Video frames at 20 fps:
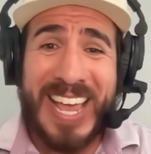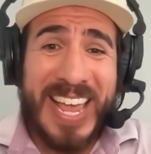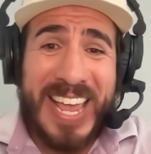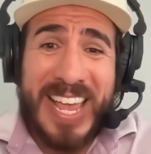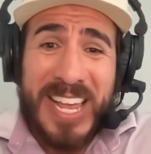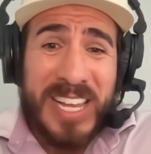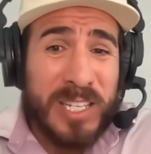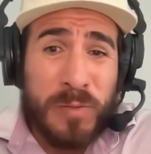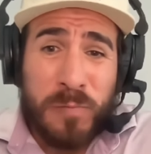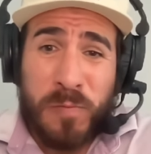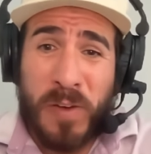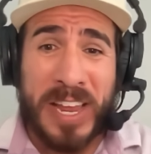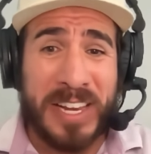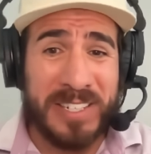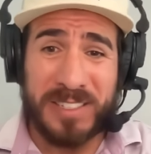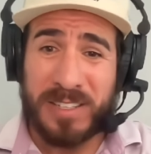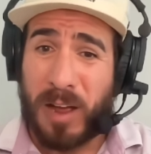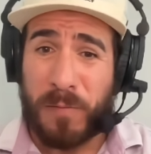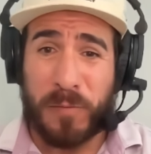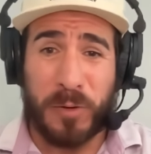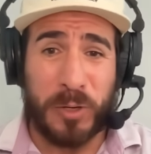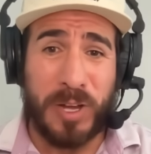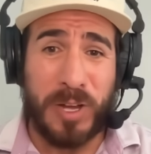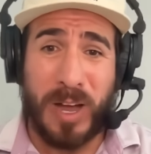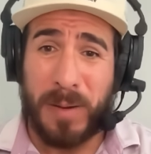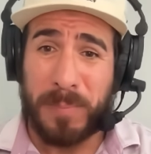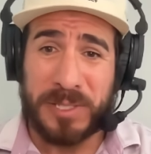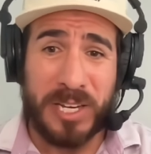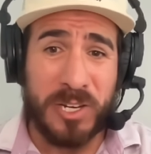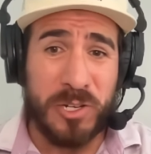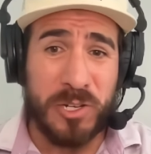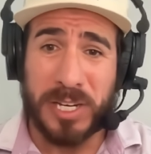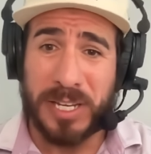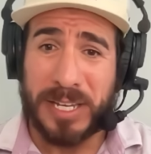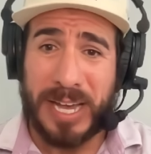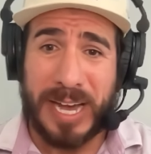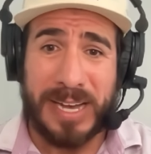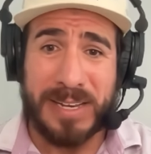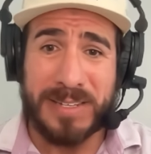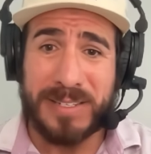He's faced tougher competition,
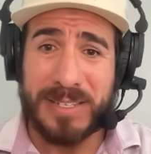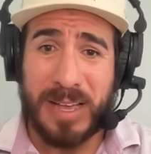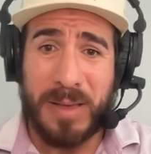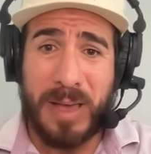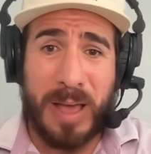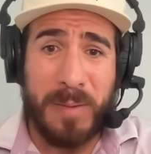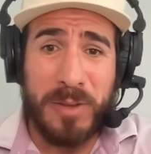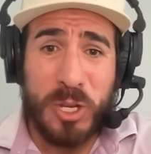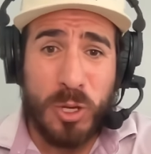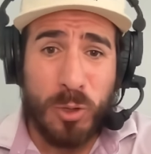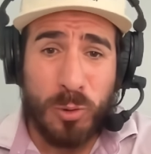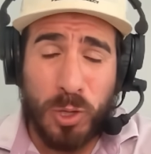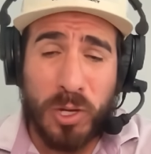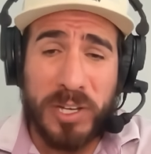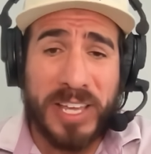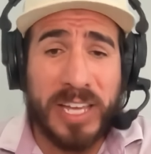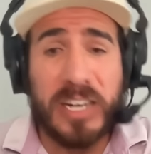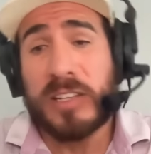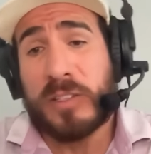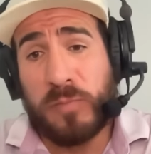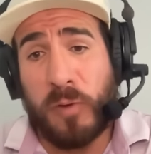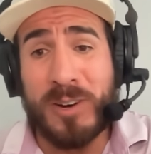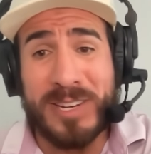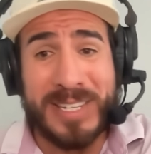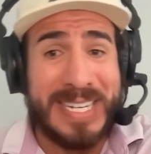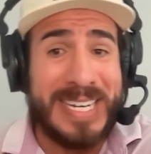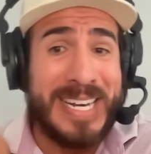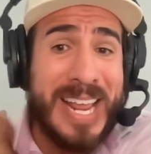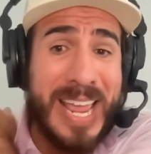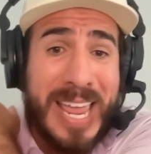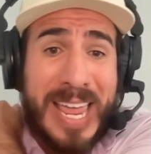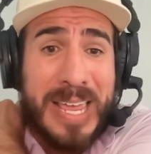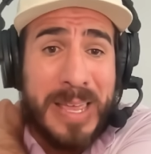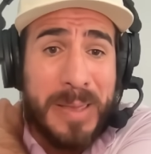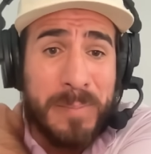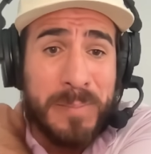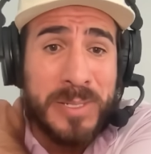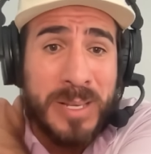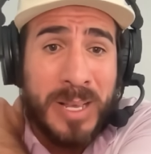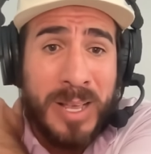guys. I, I mean, you yeah. look at as far as
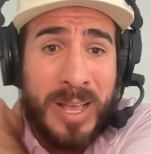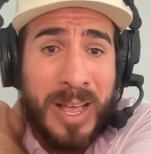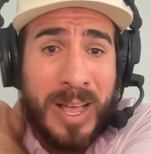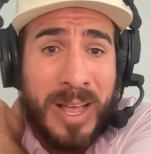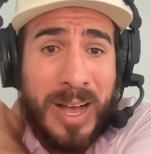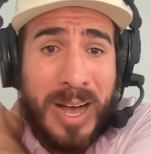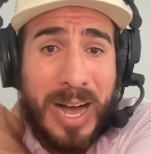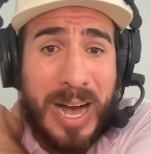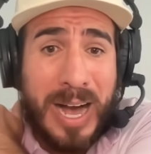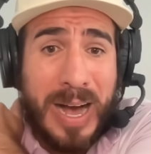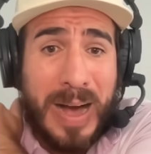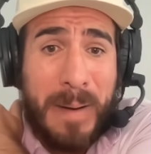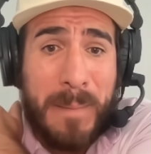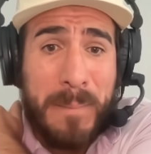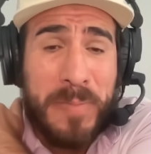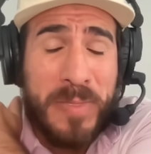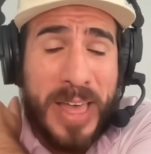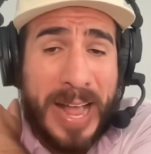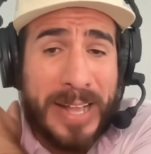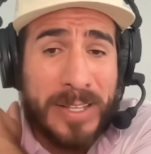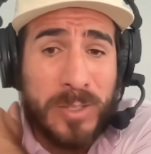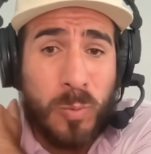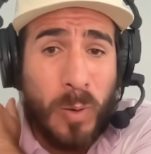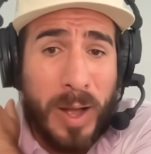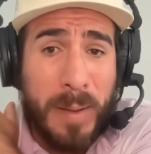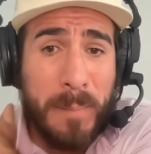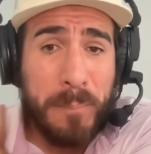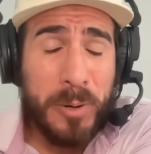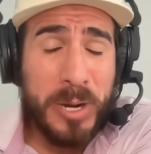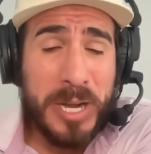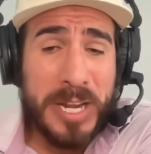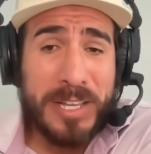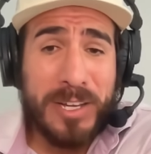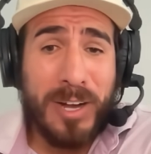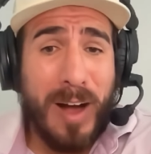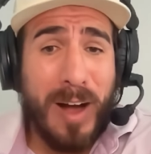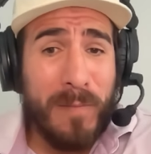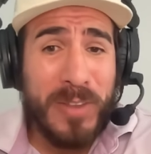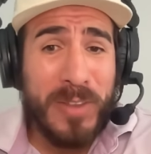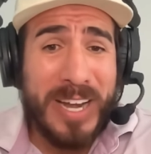names, um, that's why I'm pretty
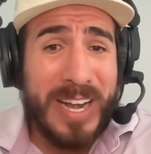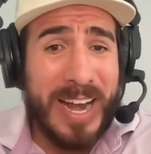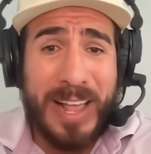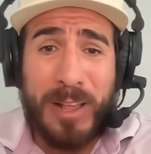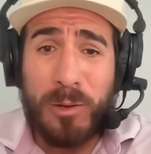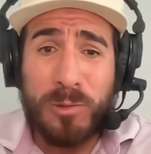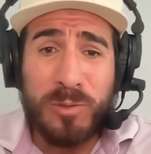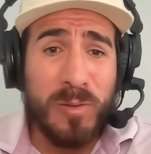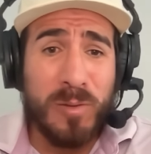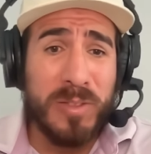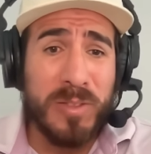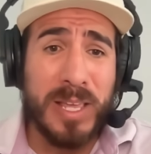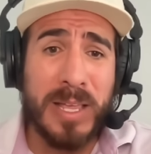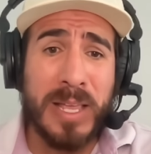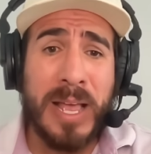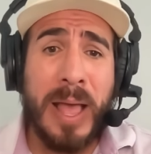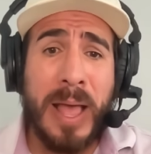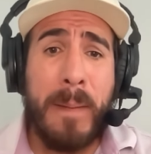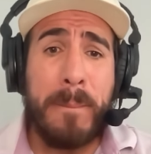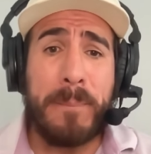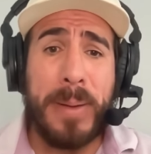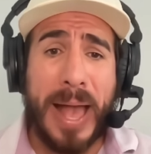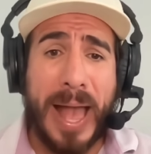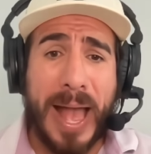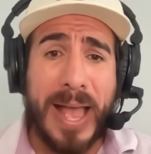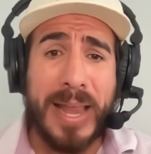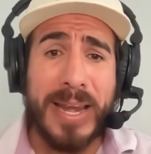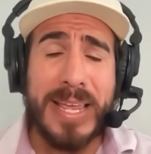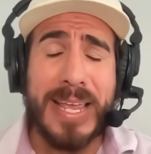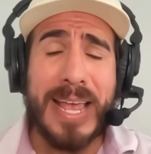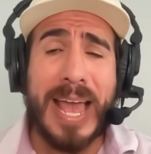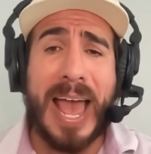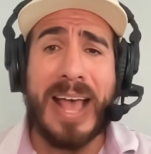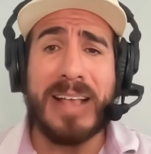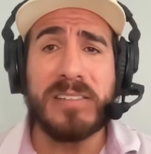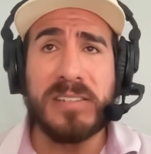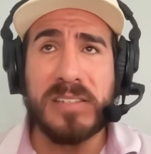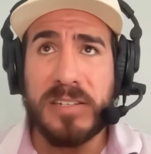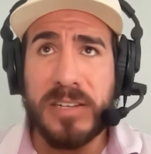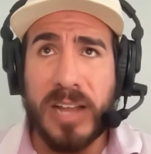confident. I also think Paddy
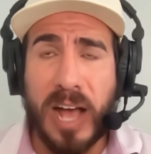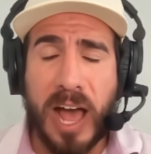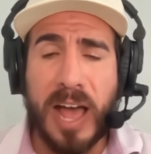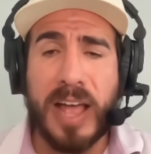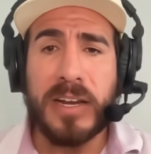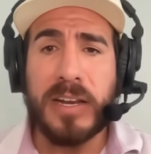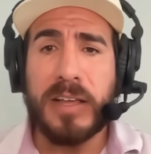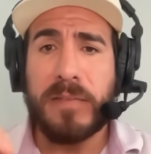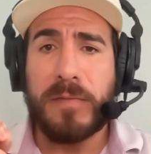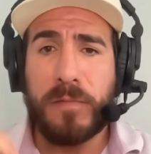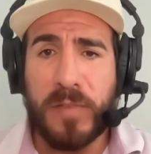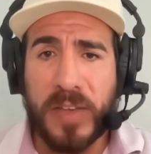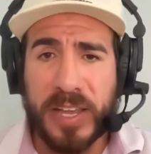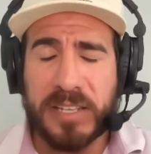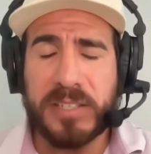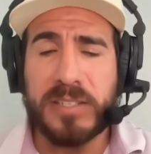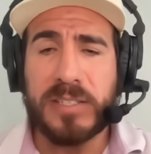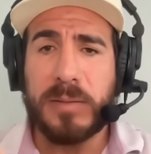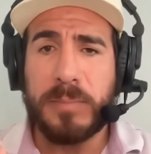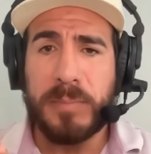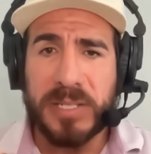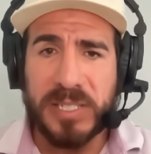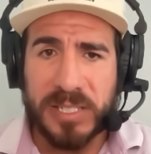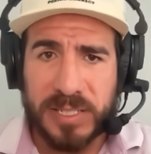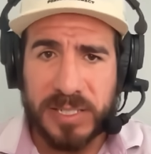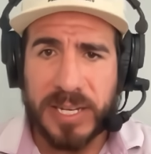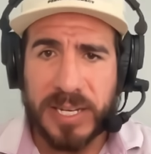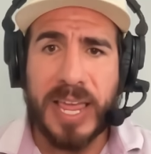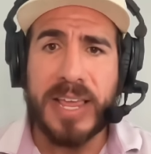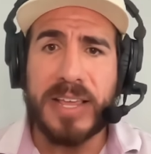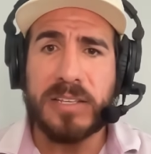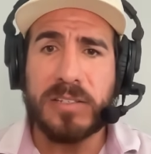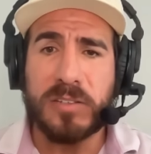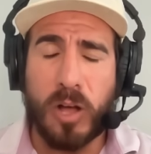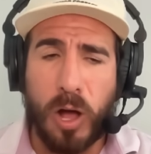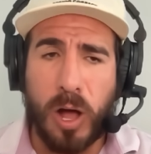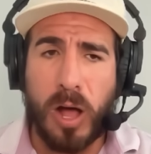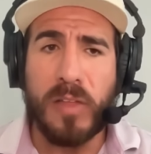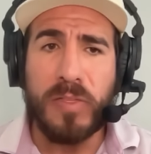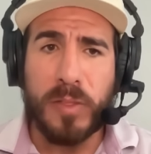has not fix the mistakes
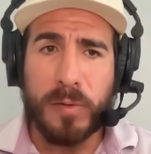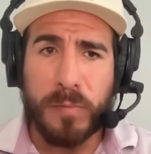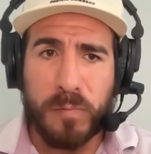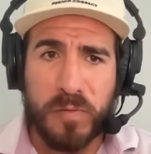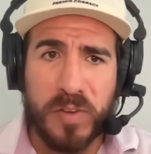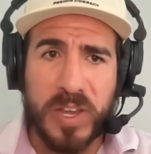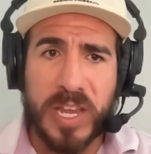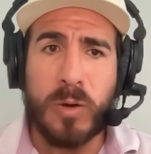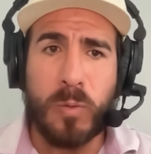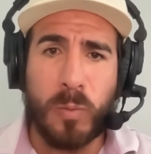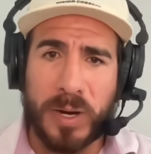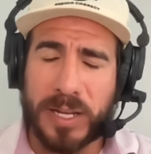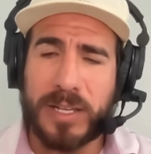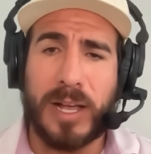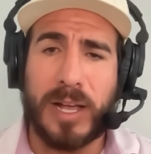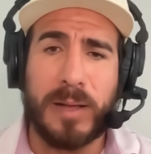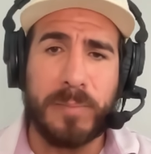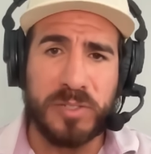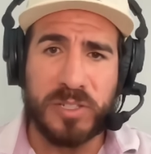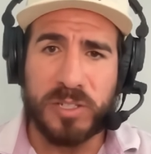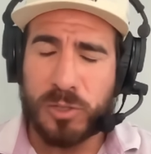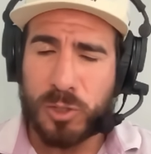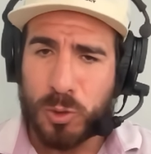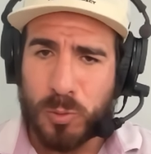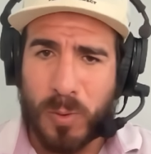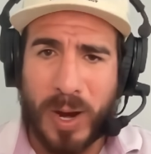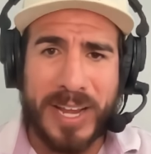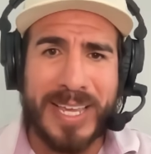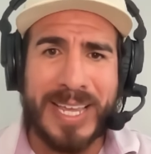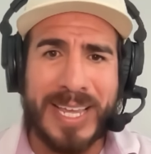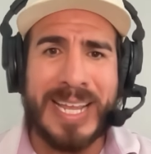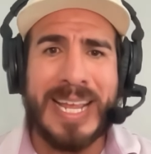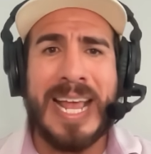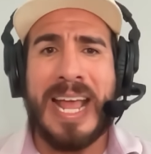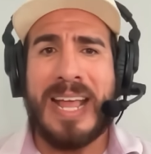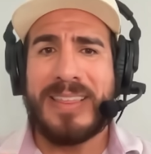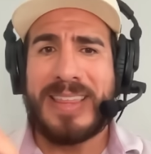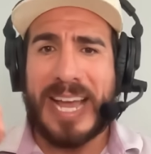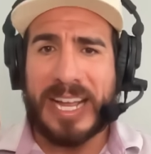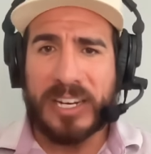on the feet when it comes to striking.
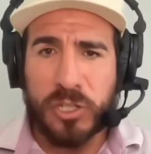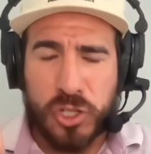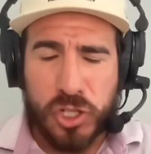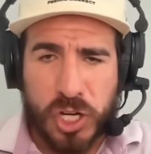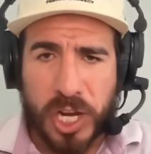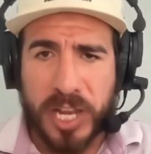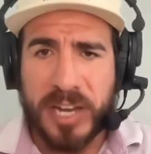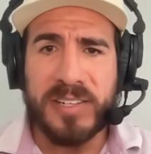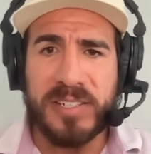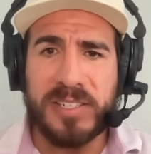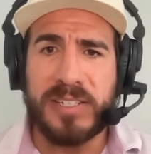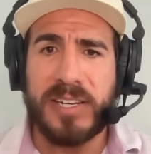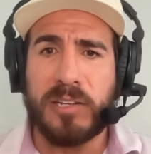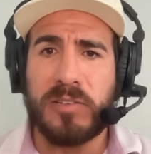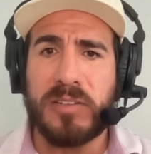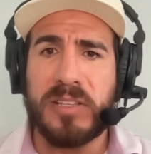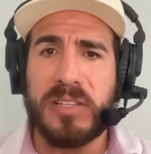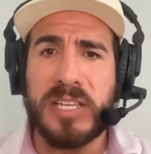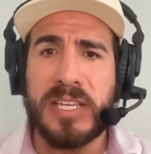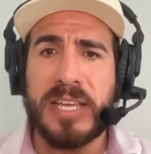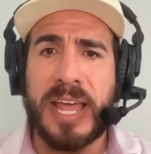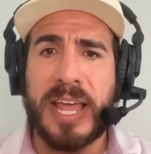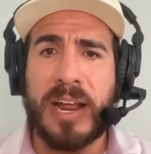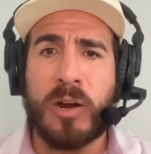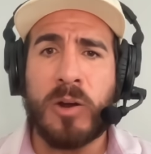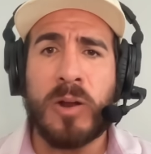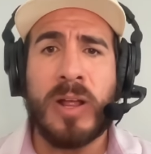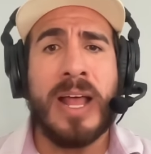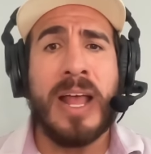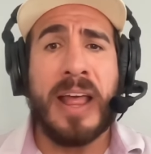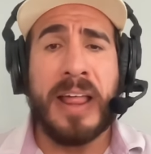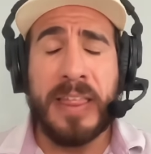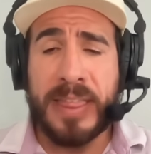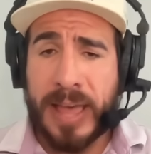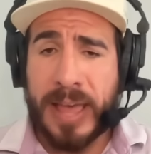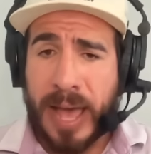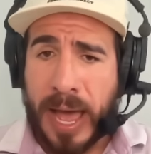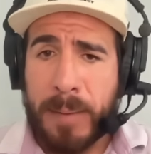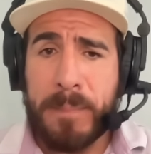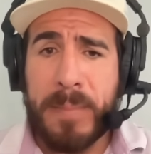That chin is still in the air.
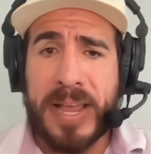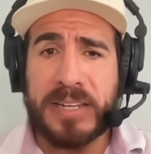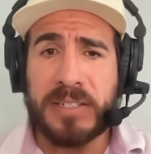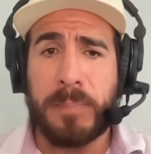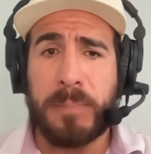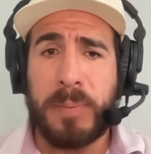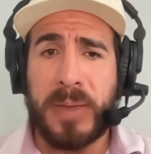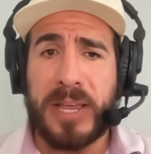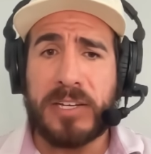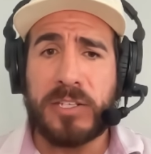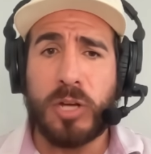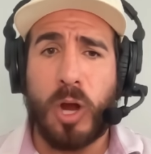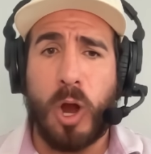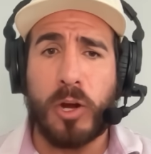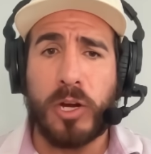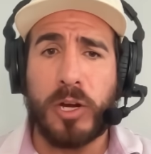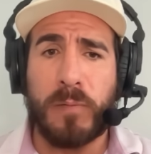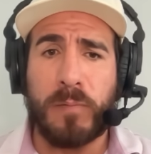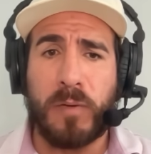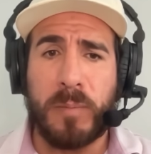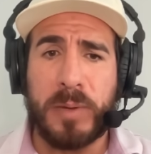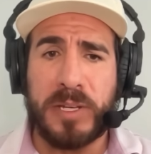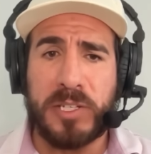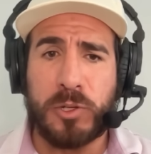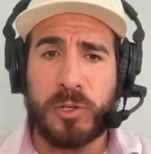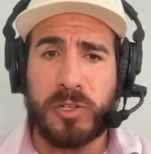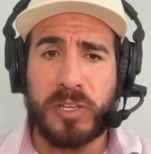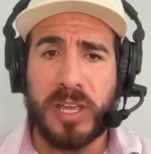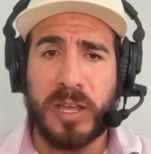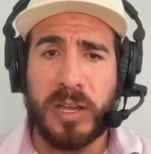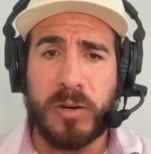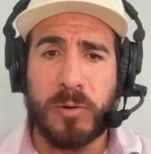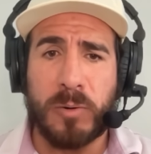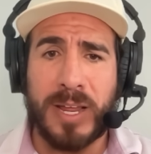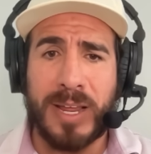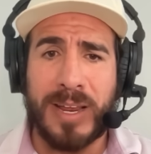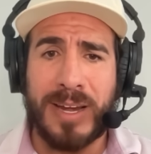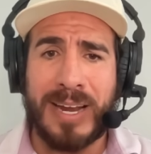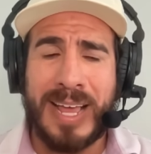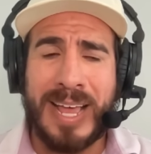That makes a big target for Mr. King
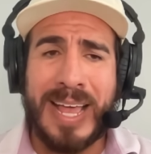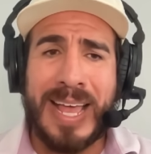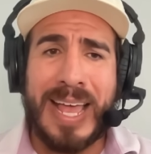Green.